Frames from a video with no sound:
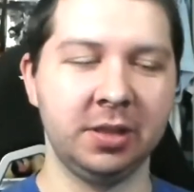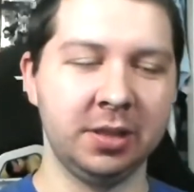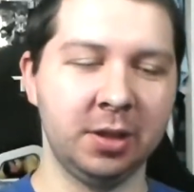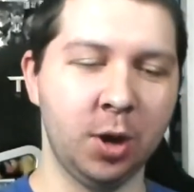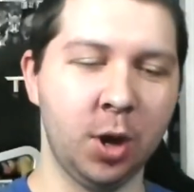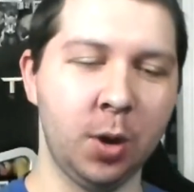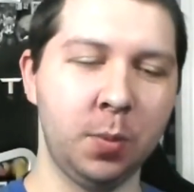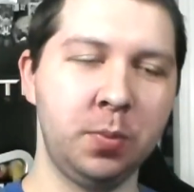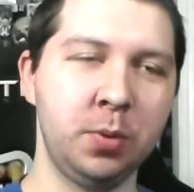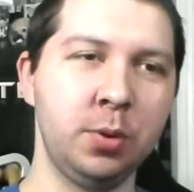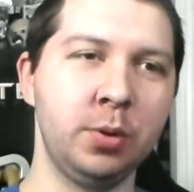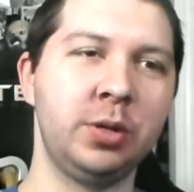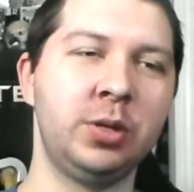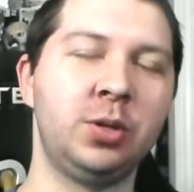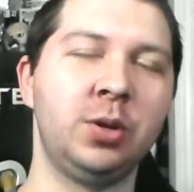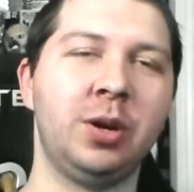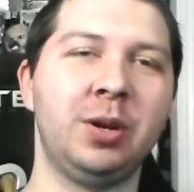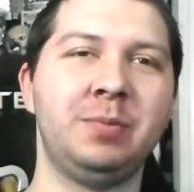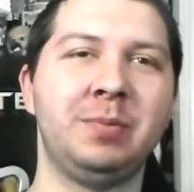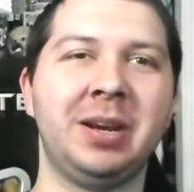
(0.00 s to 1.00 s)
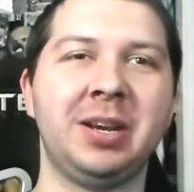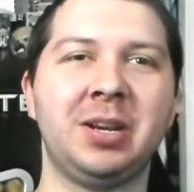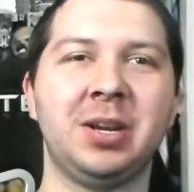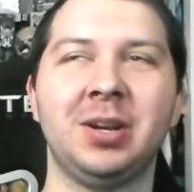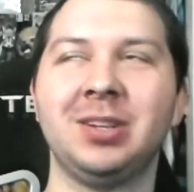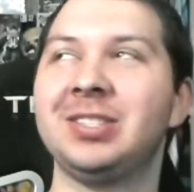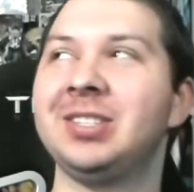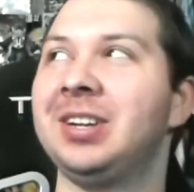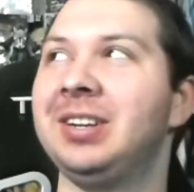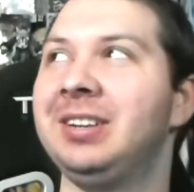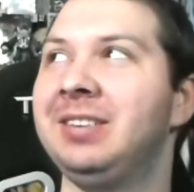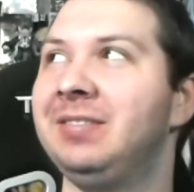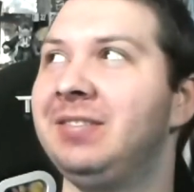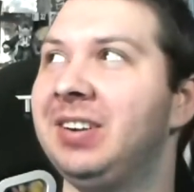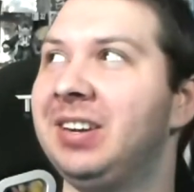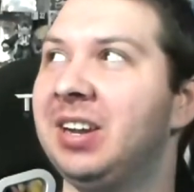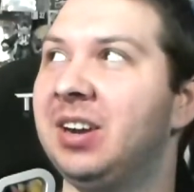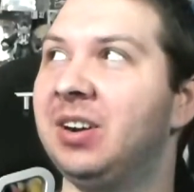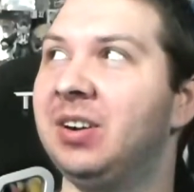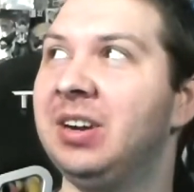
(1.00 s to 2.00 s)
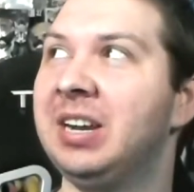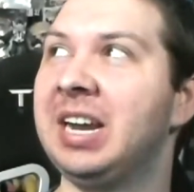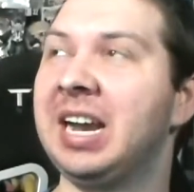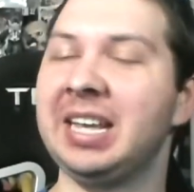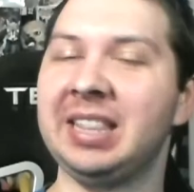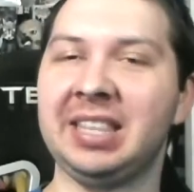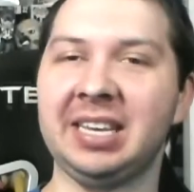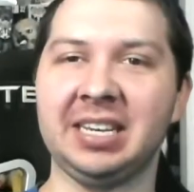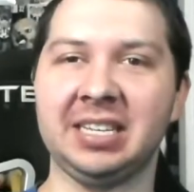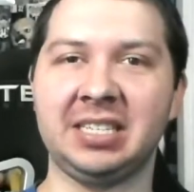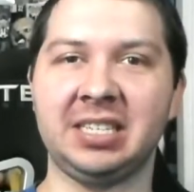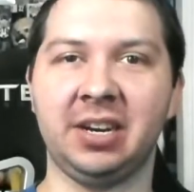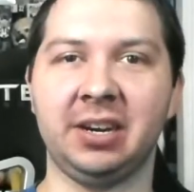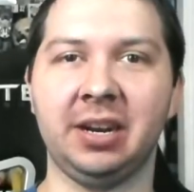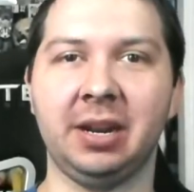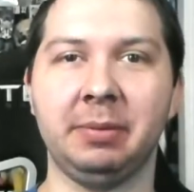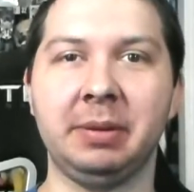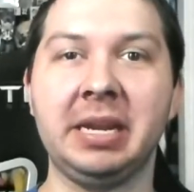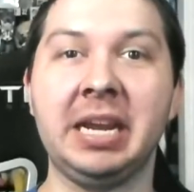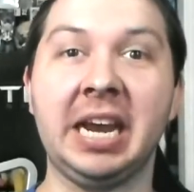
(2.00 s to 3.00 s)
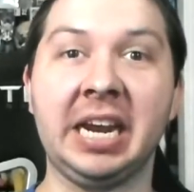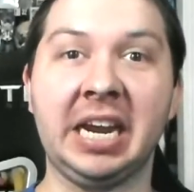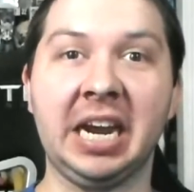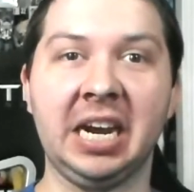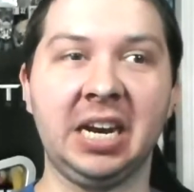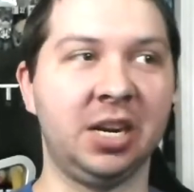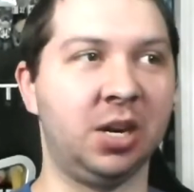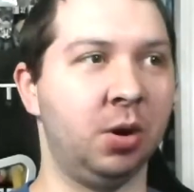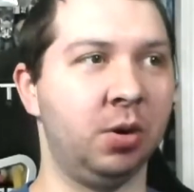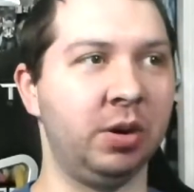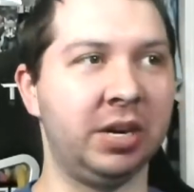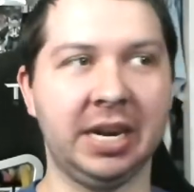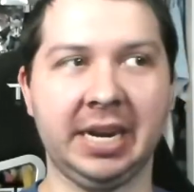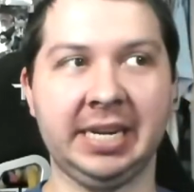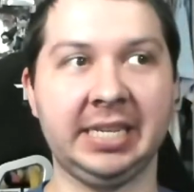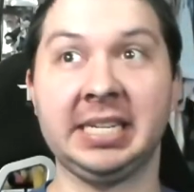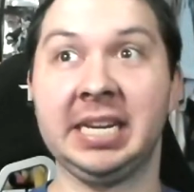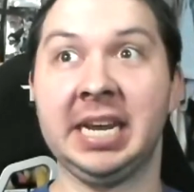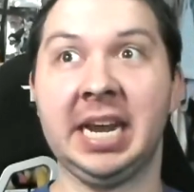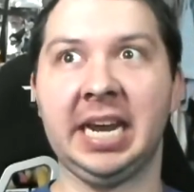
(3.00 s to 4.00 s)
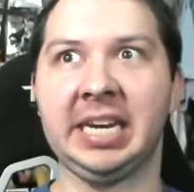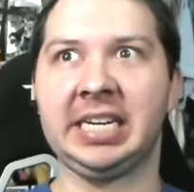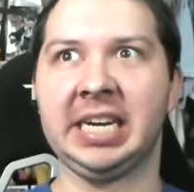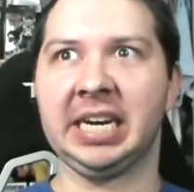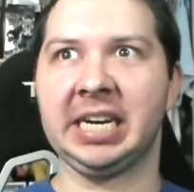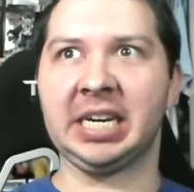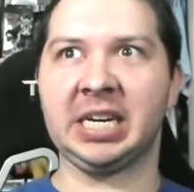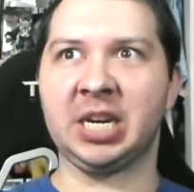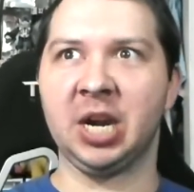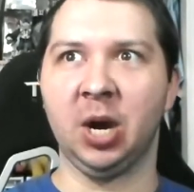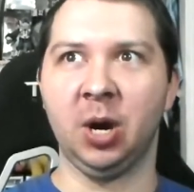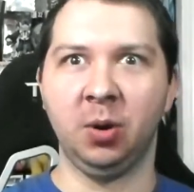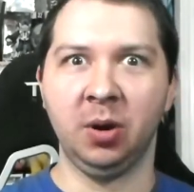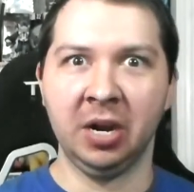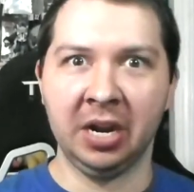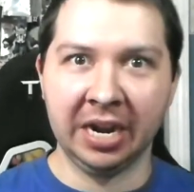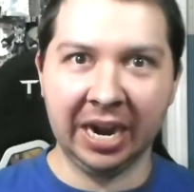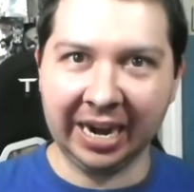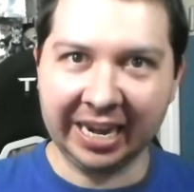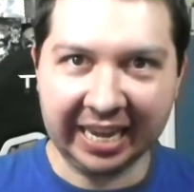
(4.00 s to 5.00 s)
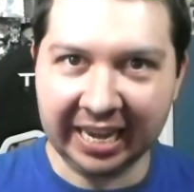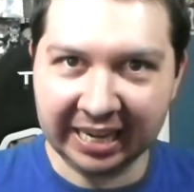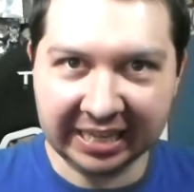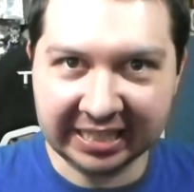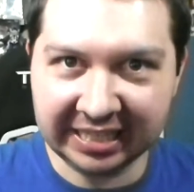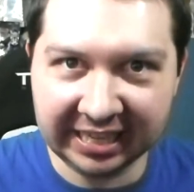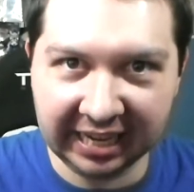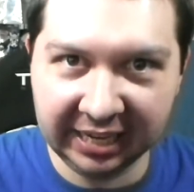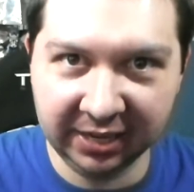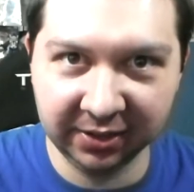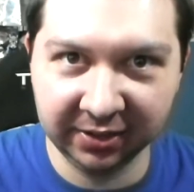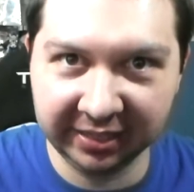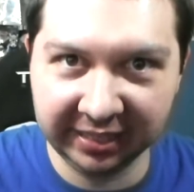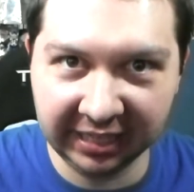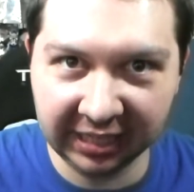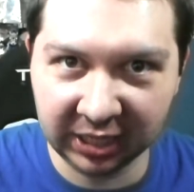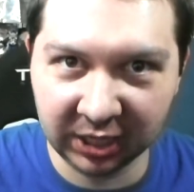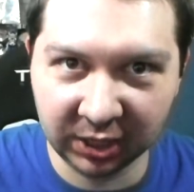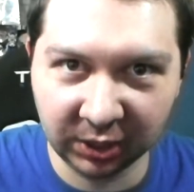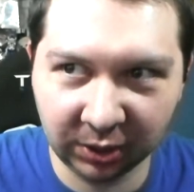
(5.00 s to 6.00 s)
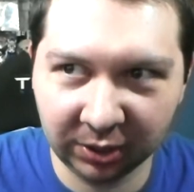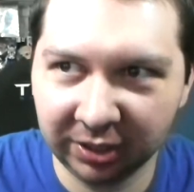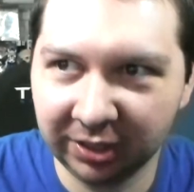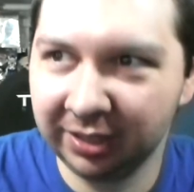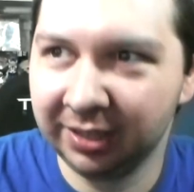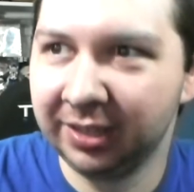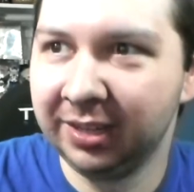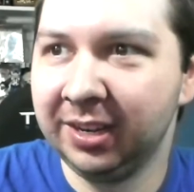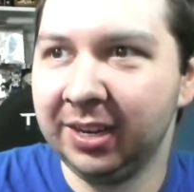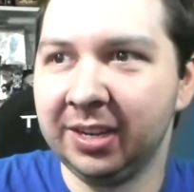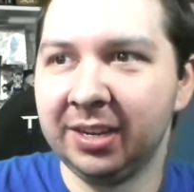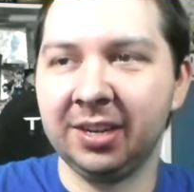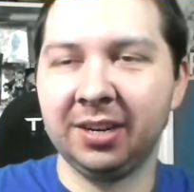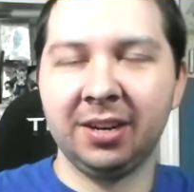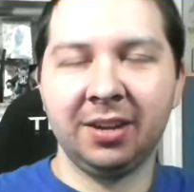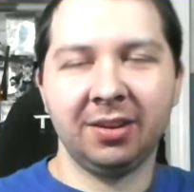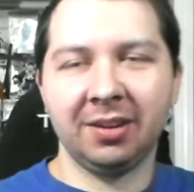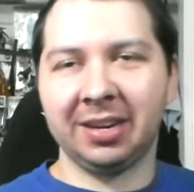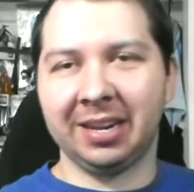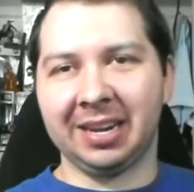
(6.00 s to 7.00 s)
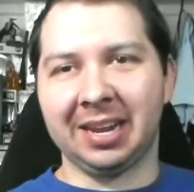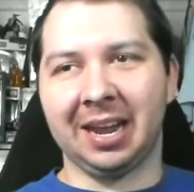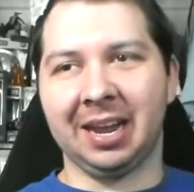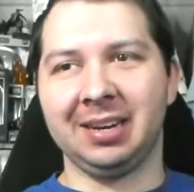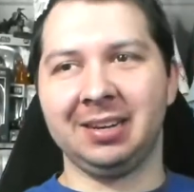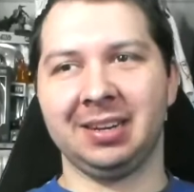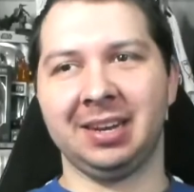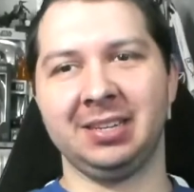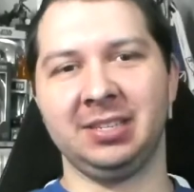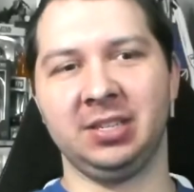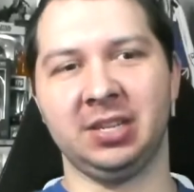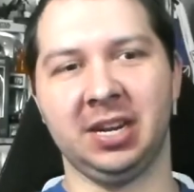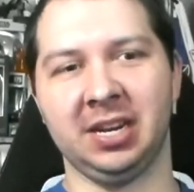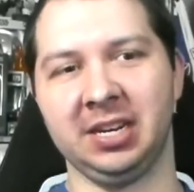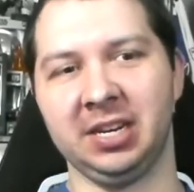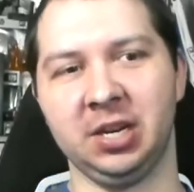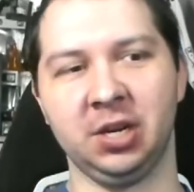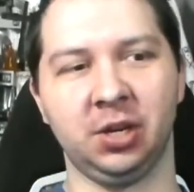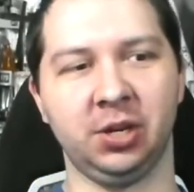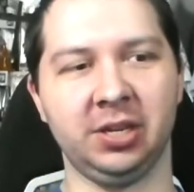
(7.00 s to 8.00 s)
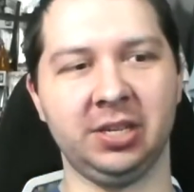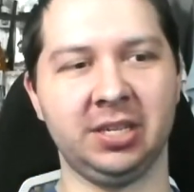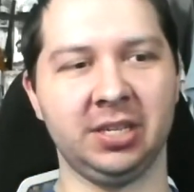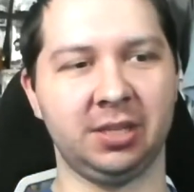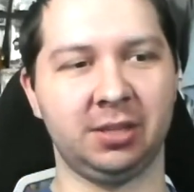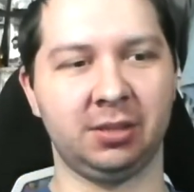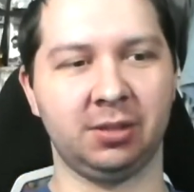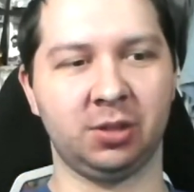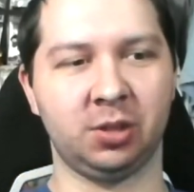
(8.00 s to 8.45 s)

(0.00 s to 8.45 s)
Hope you enjoyed my ghost hunting video. I think it's staring at me. I gotta go, guys. I gotta go. I can't stay here any longer. You know, like I, I, I literally just